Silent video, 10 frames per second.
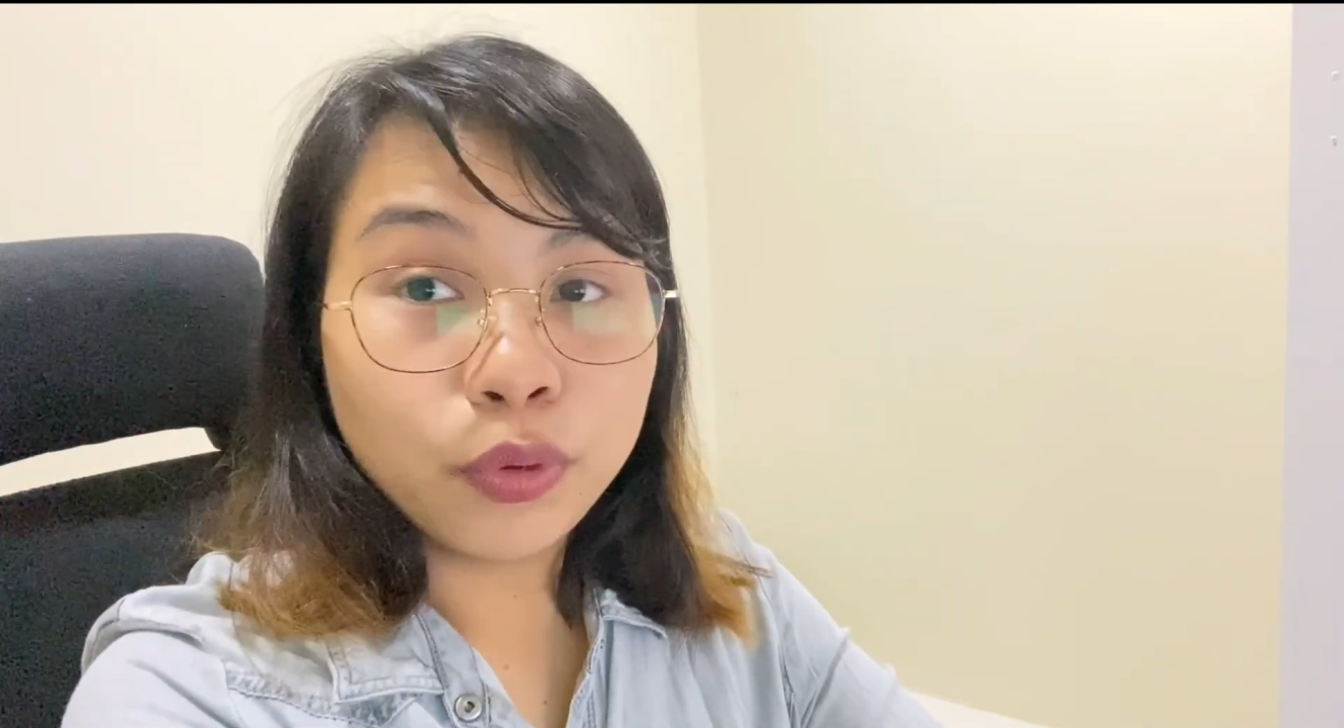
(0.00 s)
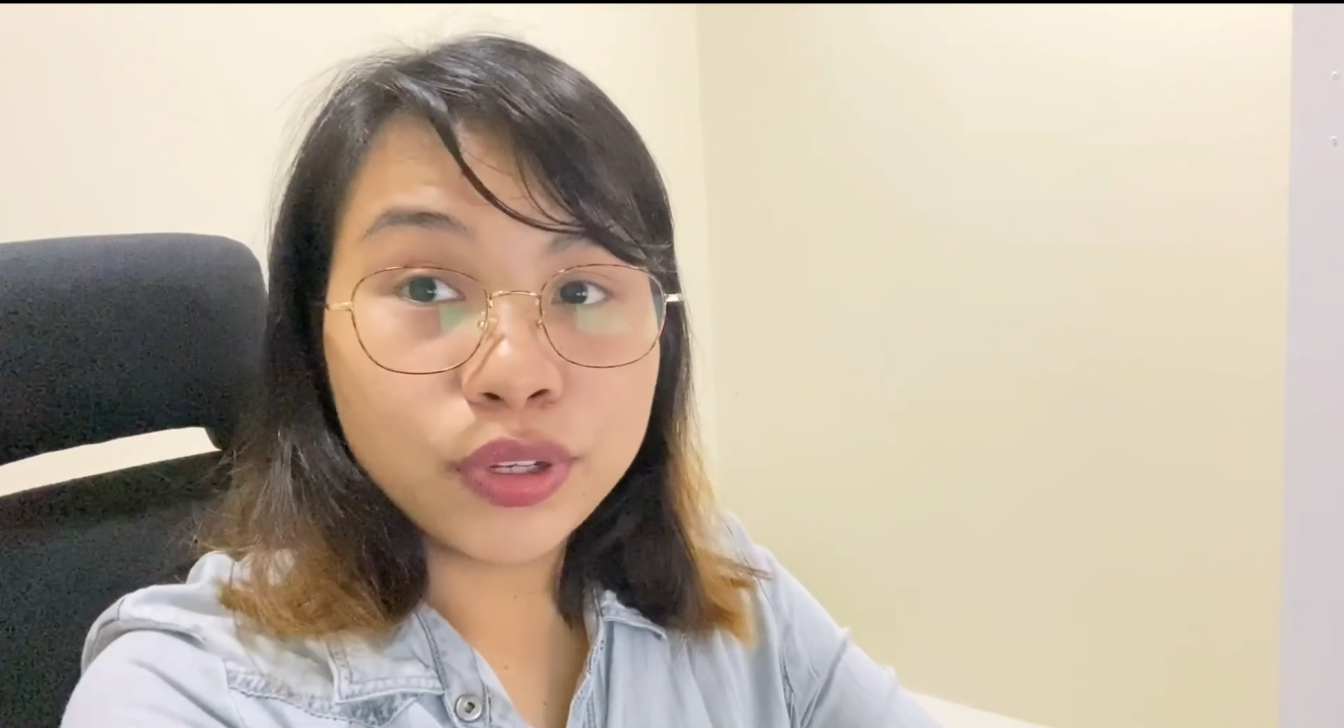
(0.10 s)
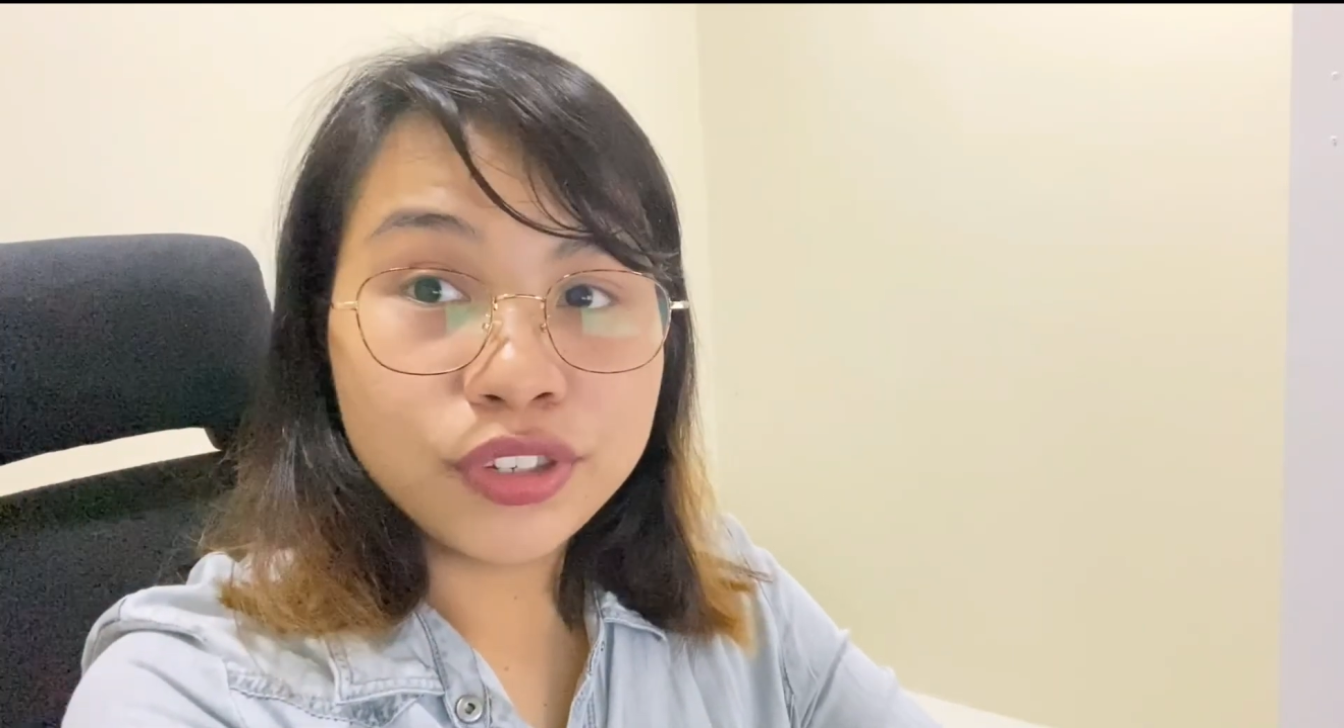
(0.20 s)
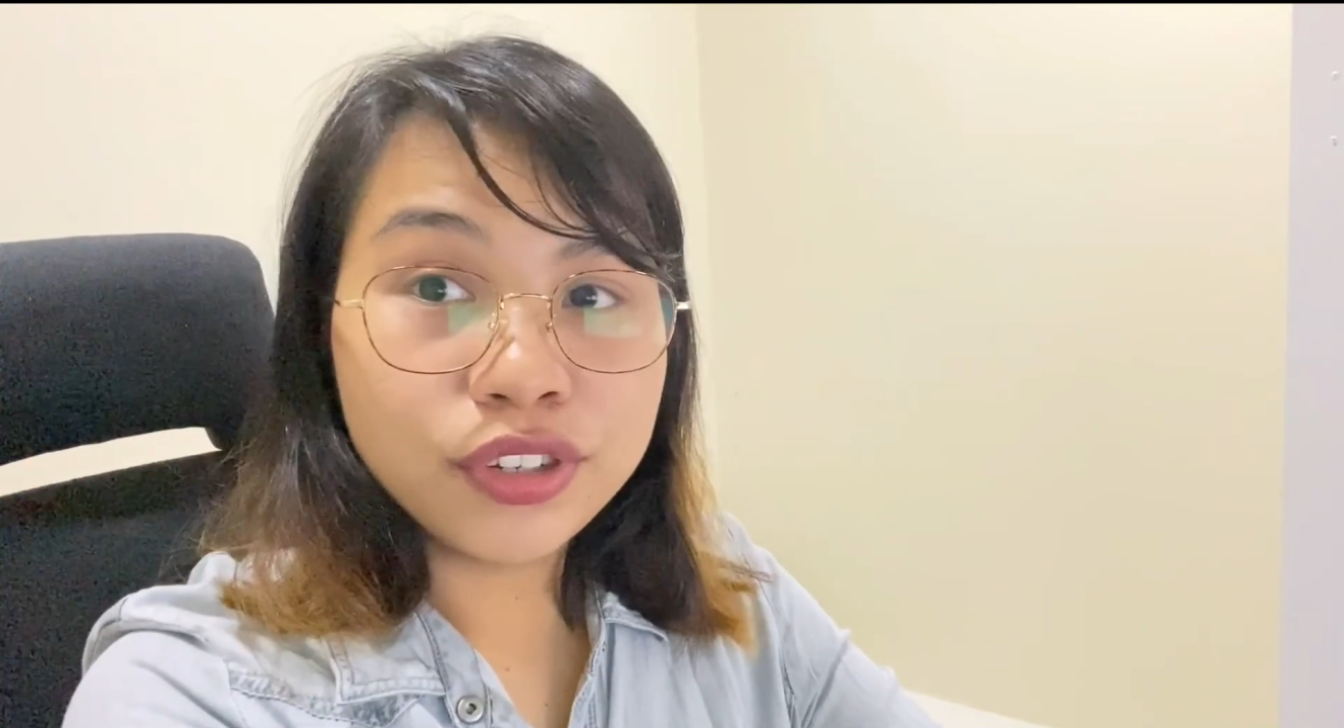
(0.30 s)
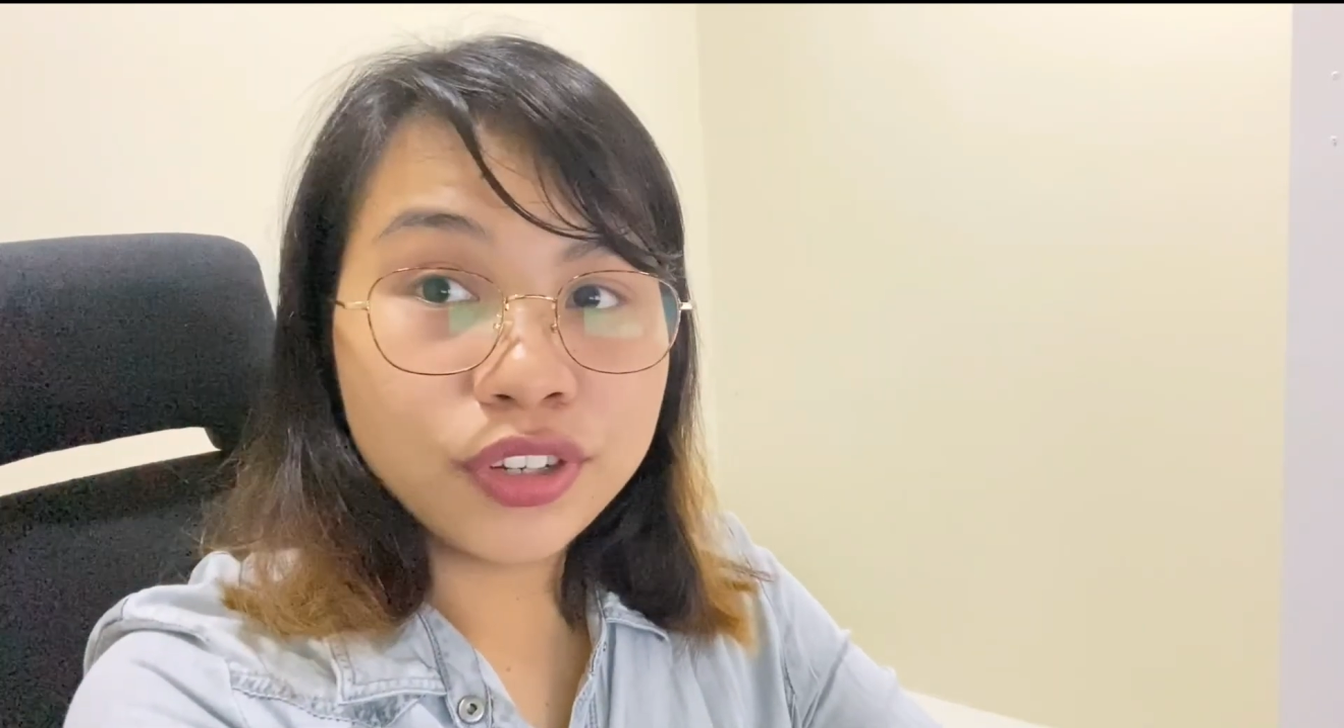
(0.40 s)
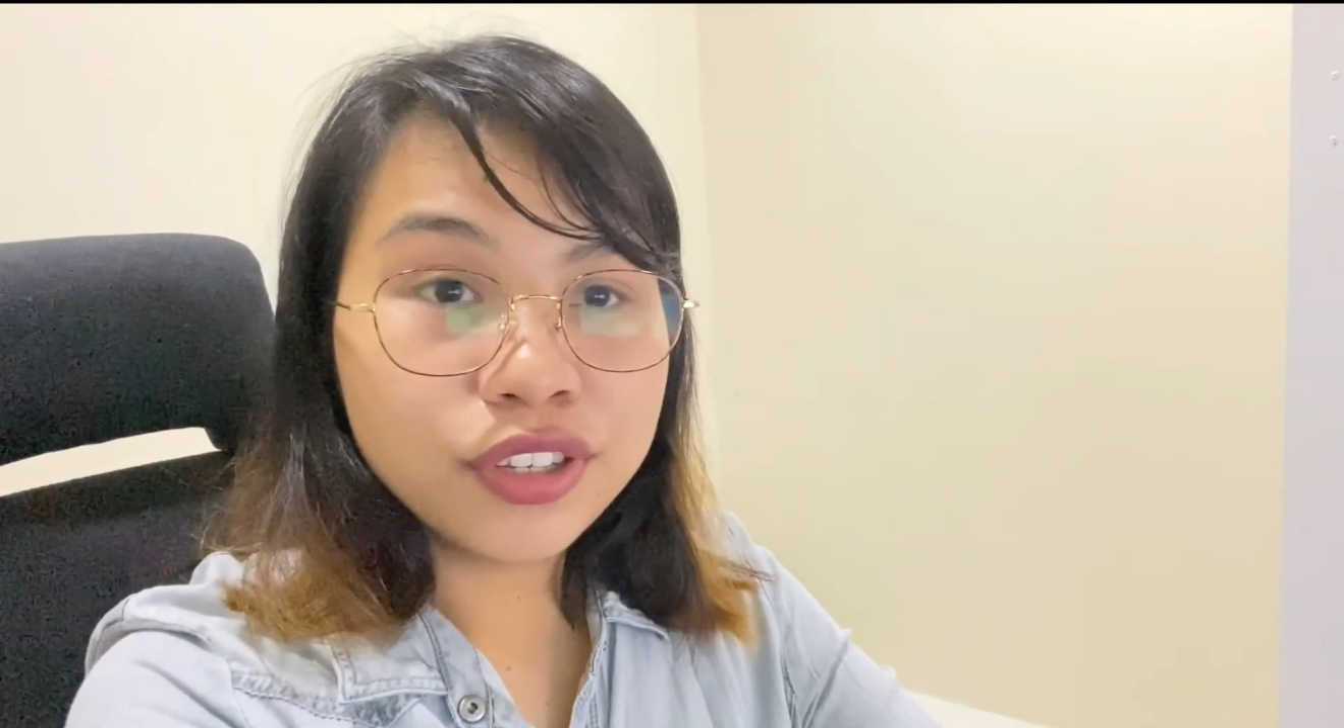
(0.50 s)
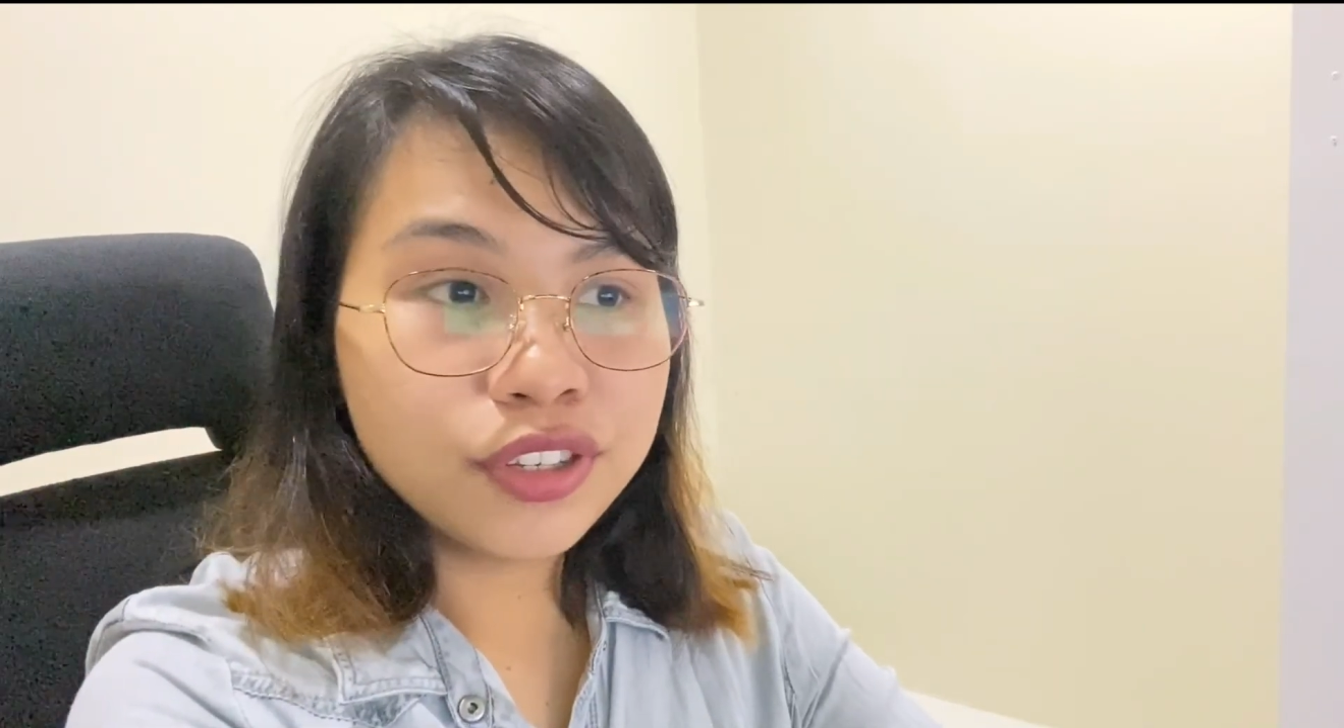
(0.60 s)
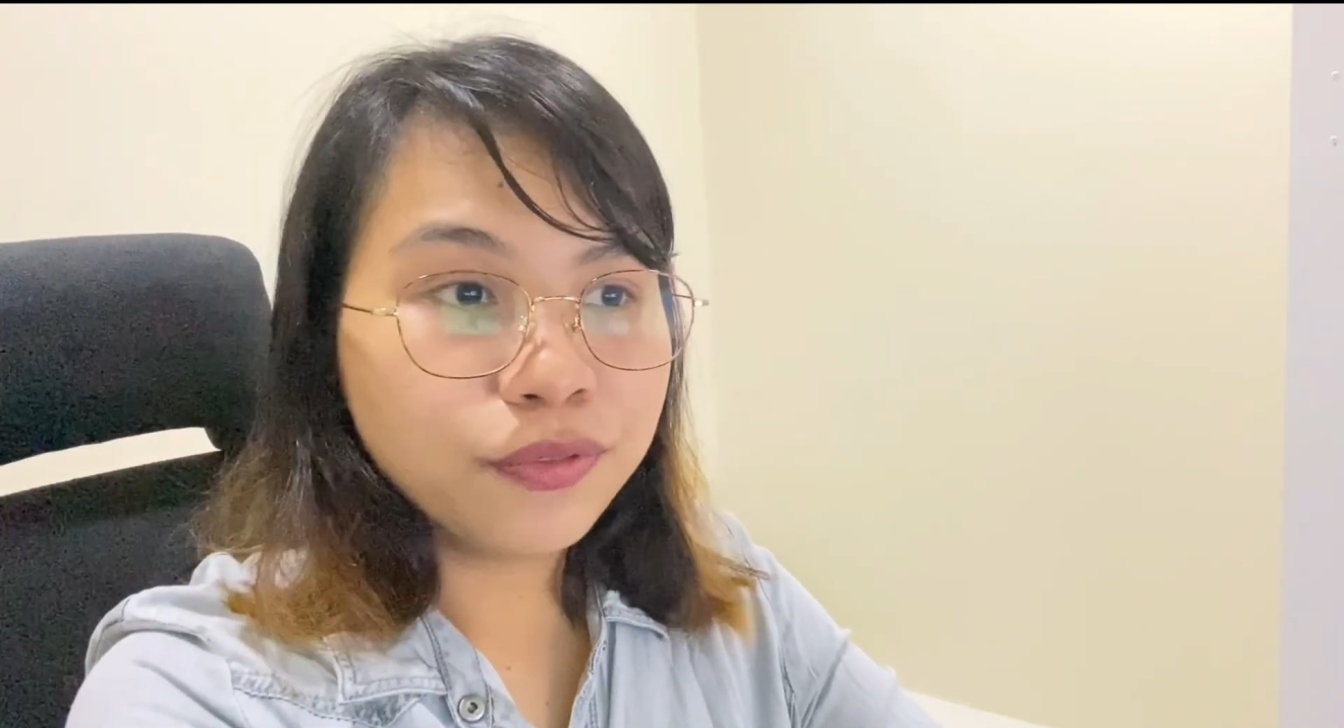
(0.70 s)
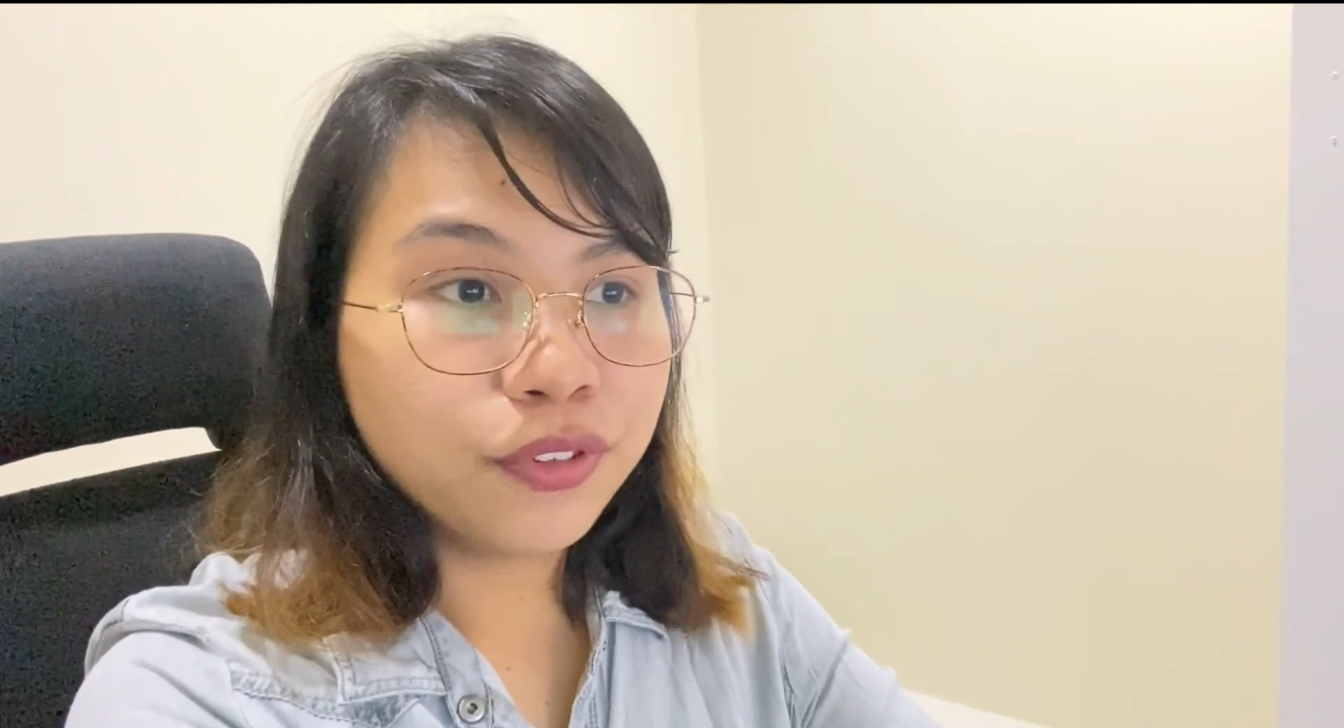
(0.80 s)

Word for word: questions